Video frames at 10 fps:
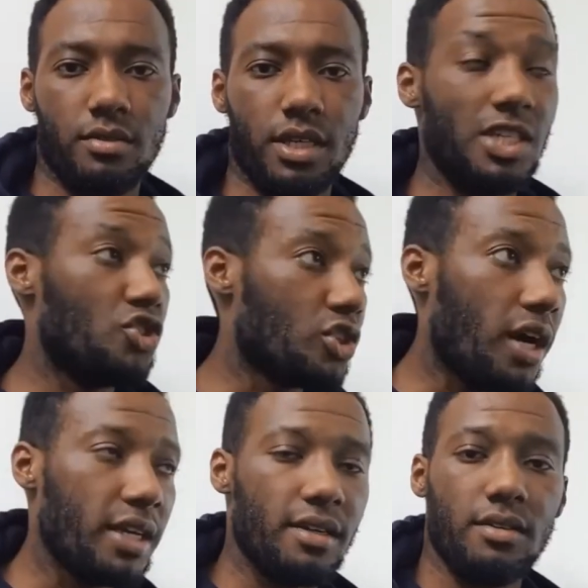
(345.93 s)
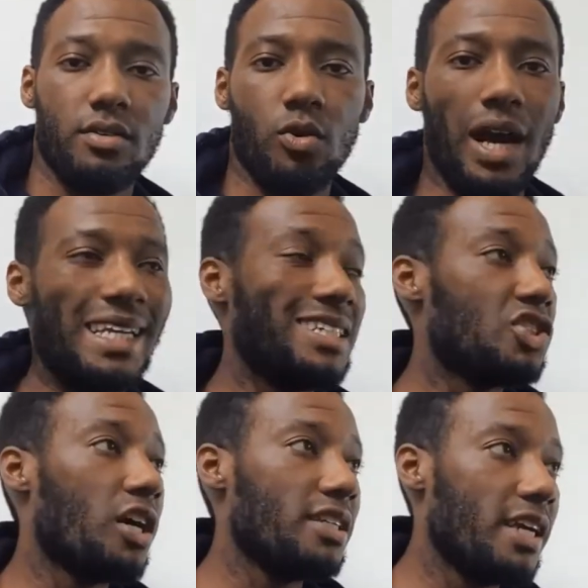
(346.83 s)
He's done it, or at least
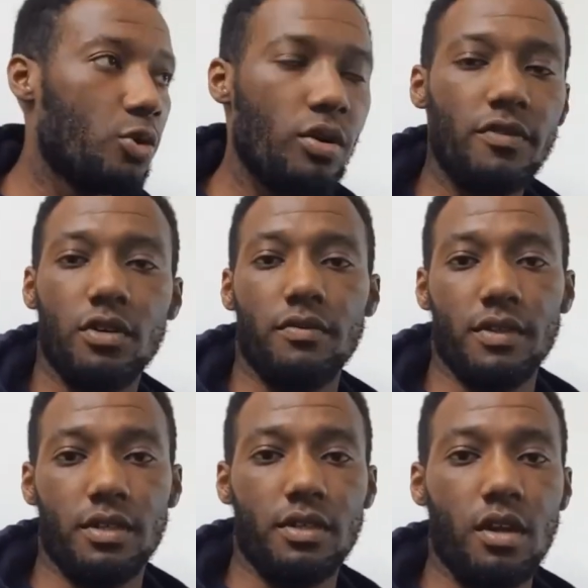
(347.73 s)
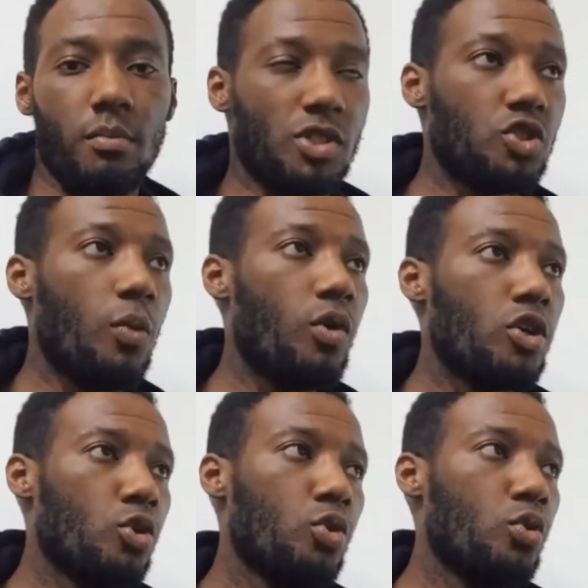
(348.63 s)
done the equivalent of it. But
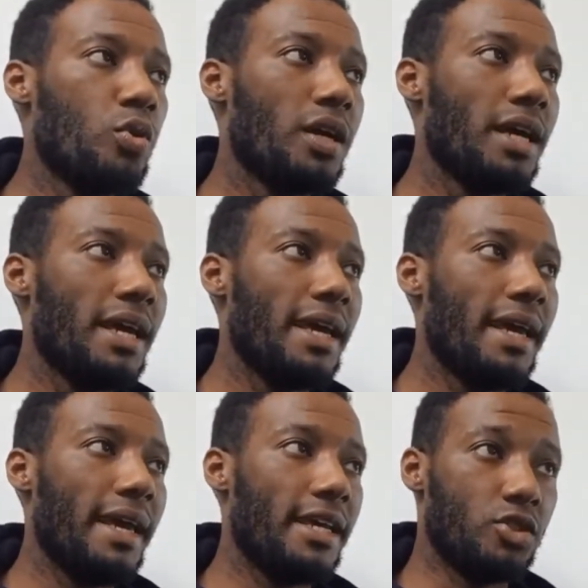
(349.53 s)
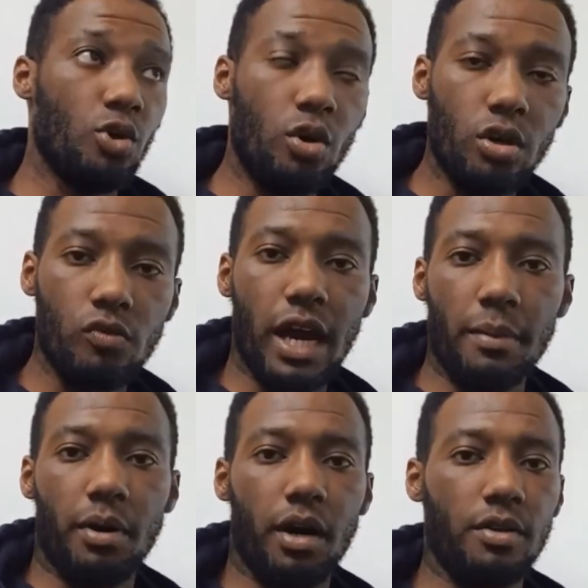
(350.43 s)
someone who is not on the
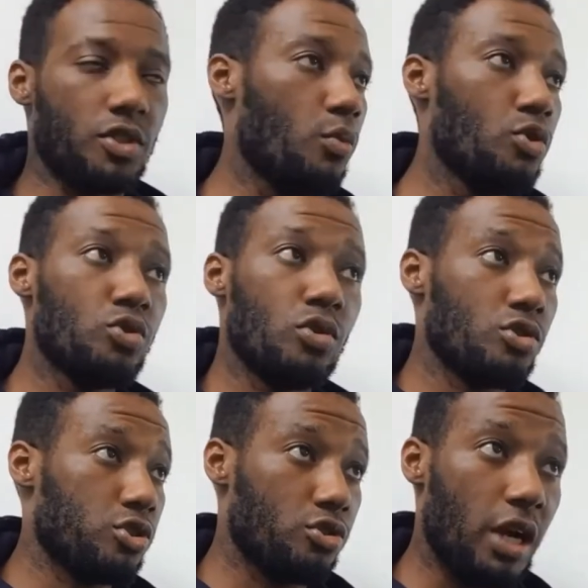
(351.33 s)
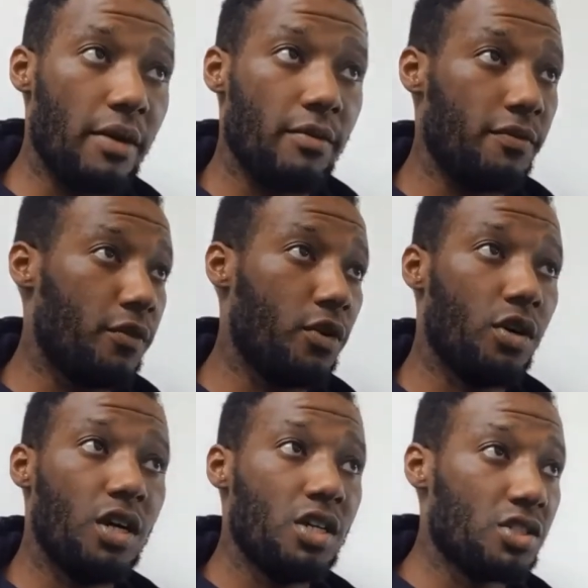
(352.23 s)
right path, someone who's not striving
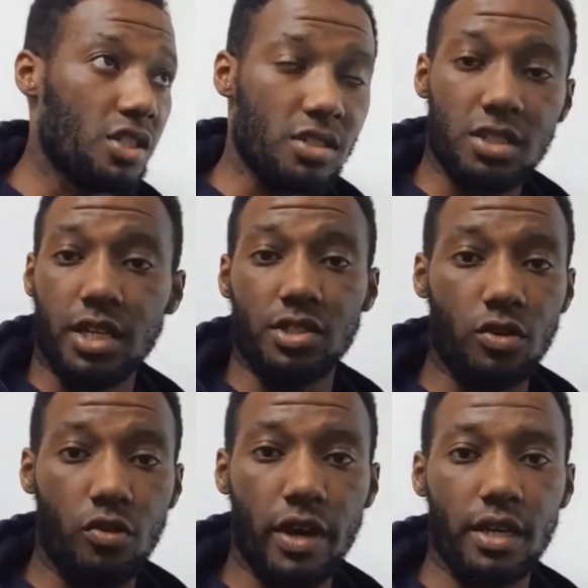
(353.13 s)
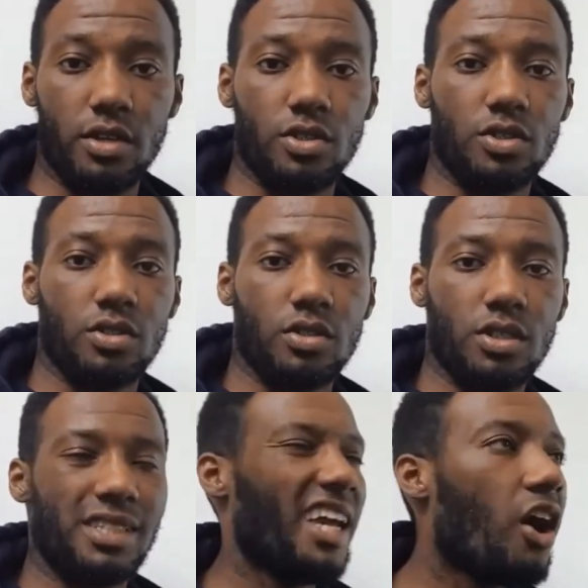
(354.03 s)
for success and greatness,
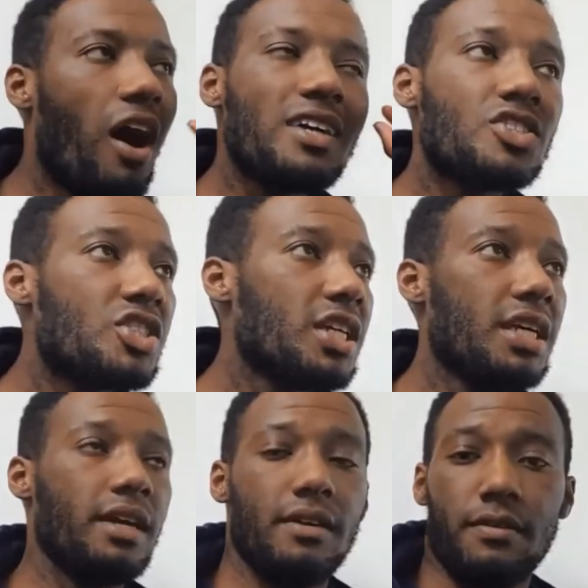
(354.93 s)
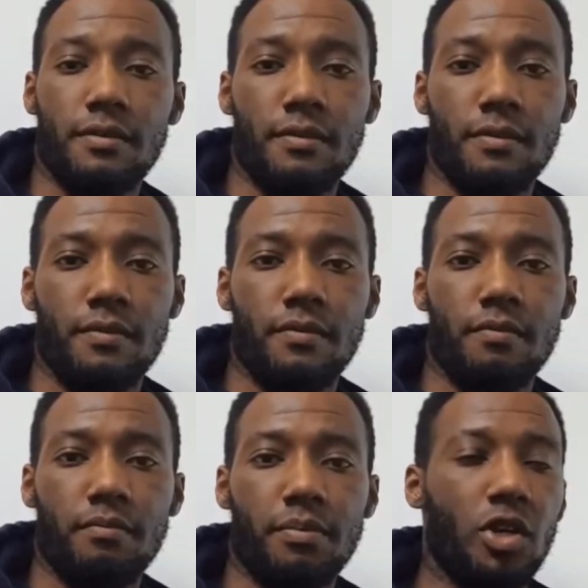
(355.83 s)
they can't see it
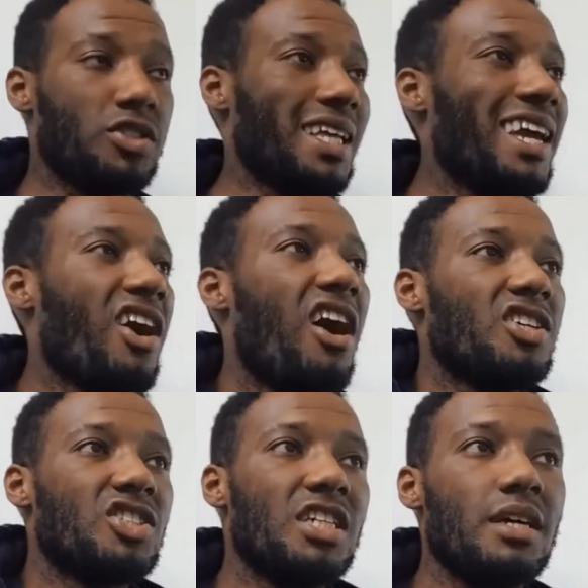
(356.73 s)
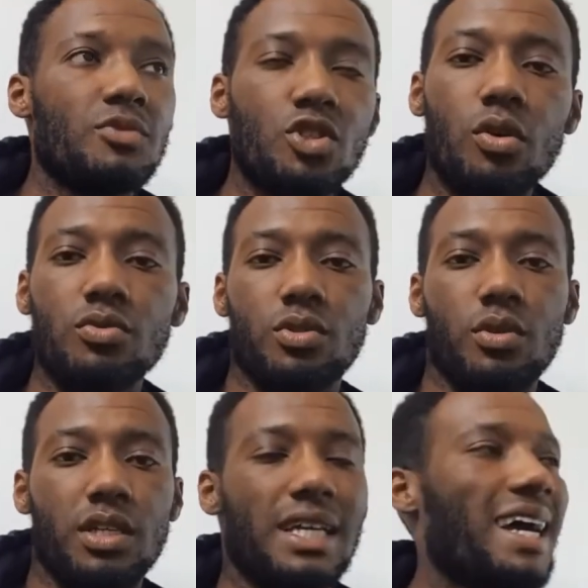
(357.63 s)
because they can't see themselves
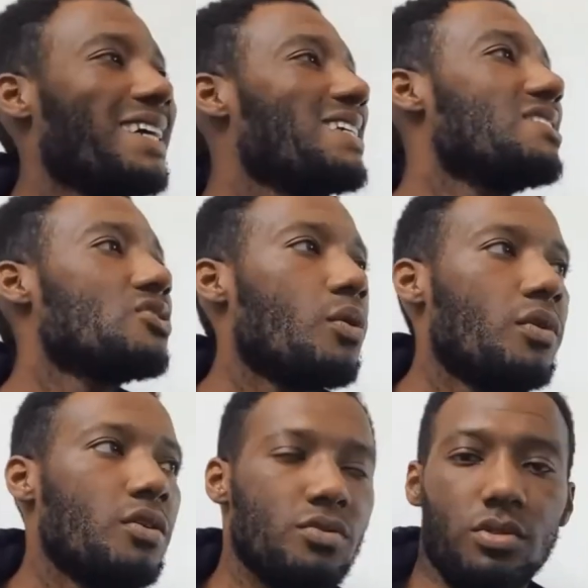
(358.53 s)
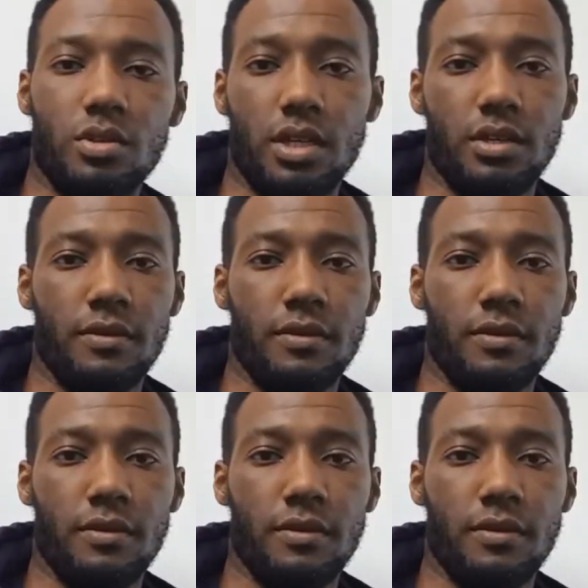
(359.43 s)
doing this. How can they see someone else doing it?